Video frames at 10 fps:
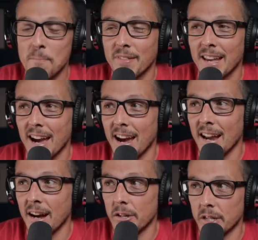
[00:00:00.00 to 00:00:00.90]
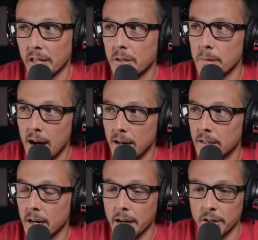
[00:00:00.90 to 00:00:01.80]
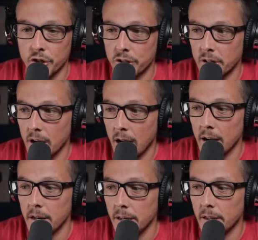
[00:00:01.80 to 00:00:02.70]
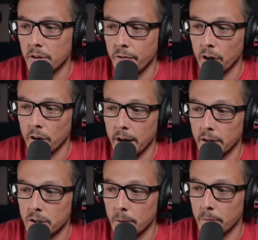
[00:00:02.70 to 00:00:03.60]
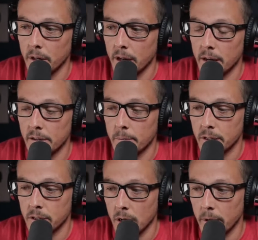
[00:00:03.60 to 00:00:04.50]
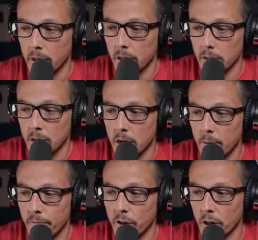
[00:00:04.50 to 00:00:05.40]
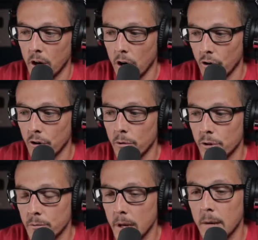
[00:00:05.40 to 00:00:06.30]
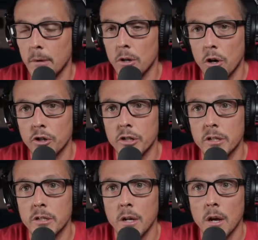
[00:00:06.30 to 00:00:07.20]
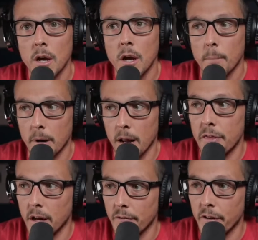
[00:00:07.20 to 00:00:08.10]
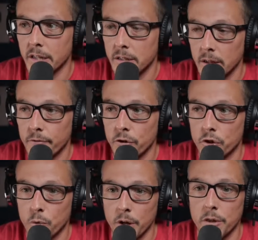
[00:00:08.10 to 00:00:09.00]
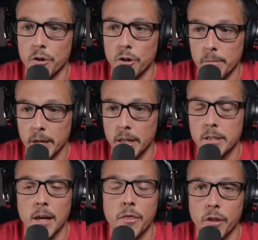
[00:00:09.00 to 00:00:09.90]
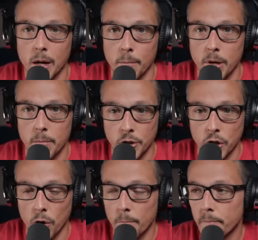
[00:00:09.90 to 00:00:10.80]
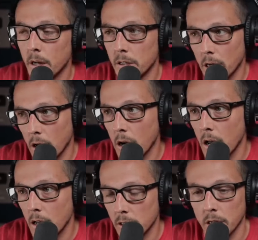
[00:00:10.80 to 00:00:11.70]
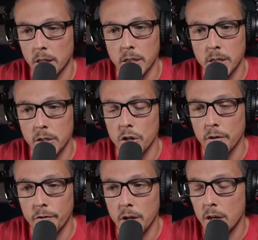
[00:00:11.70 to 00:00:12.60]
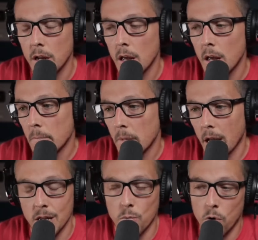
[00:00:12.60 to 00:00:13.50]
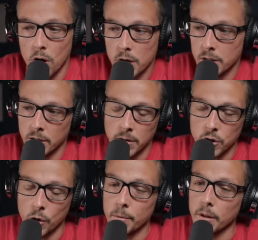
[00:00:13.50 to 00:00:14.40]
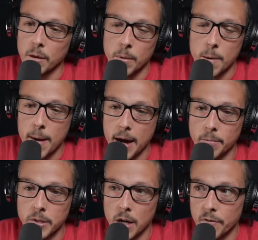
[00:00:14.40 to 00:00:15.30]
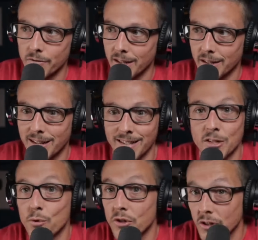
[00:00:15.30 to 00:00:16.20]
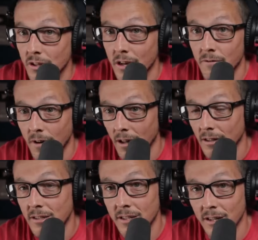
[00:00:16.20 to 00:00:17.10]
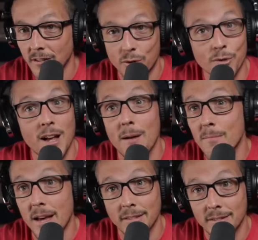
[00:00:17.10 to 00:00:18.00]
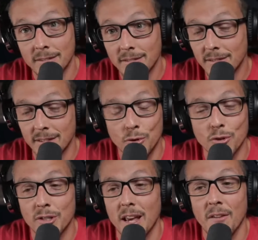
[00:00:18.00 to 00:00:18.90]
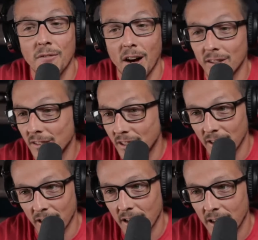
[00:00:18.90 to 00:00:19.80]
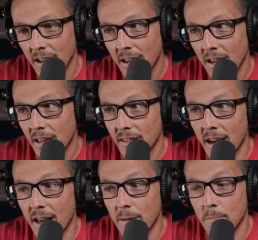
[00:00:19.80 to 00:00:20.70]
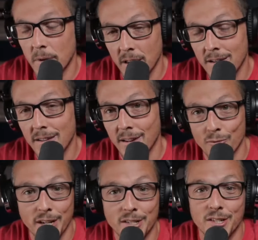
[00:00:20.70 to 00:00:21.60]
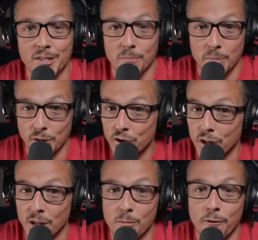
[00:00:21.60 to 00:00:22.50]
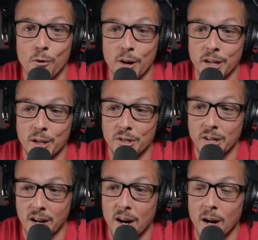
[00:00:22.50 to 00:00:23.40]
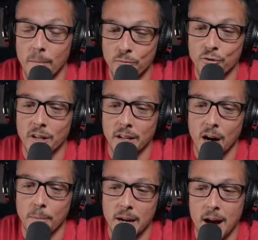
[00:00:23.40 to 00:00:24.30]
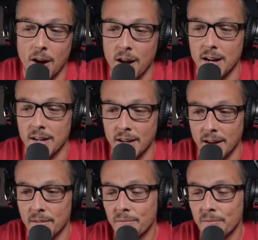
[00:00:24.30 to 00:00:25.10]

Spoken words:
And I was like, to be honest, I need to figure out something to get into my stomach because I'm feeling hungry, which is making me nauseous. But I think if I sit for 20, 30 minutes, I think I'm going to be dope. And he's like, okay. He's like, let's get to your feet. And he walked and he told me a little bit about himself. And like, this was just a volunteer. This was not med. This was just a volunteer that had been in races and been shitty before, and he was going to come really help me out. And he did.